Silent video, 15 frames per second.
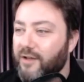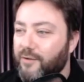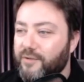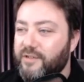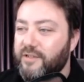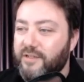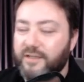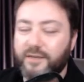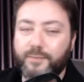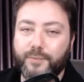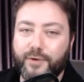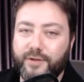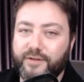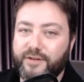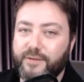Well, since I didn't
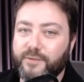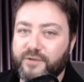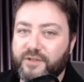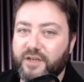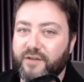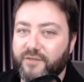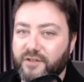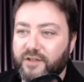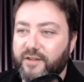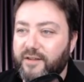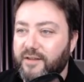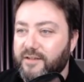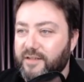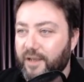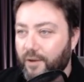break the terms of service, I
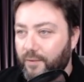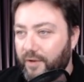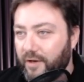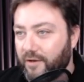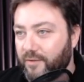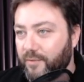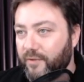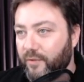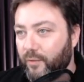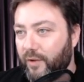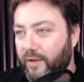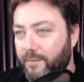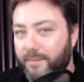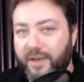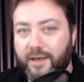think that's the only argument that we
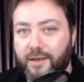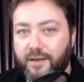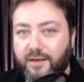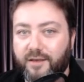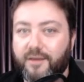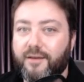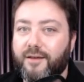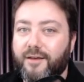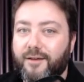can make.